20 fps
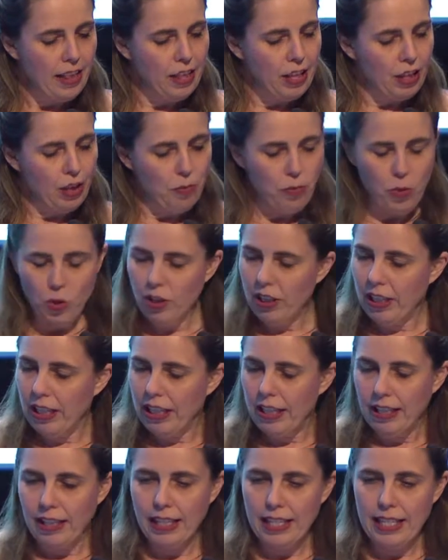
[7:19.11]
that the booklet
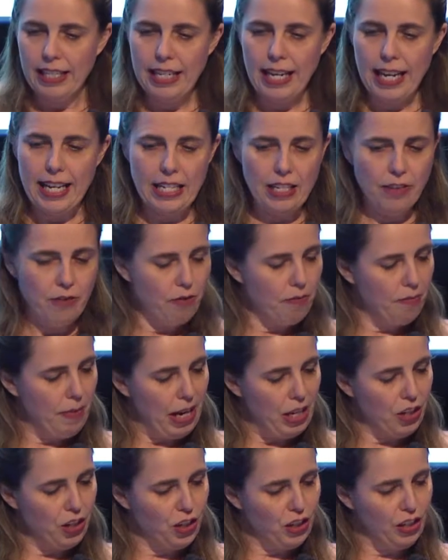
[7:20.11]
contained
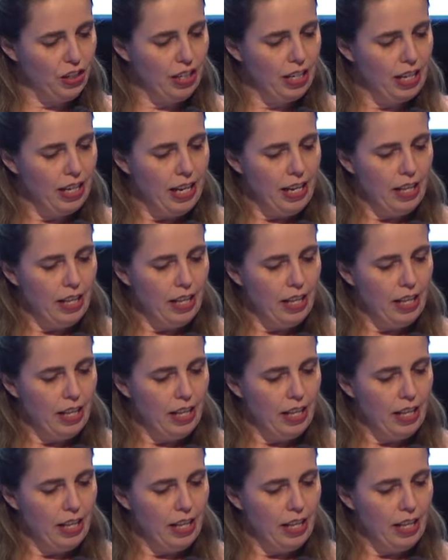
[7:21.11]
information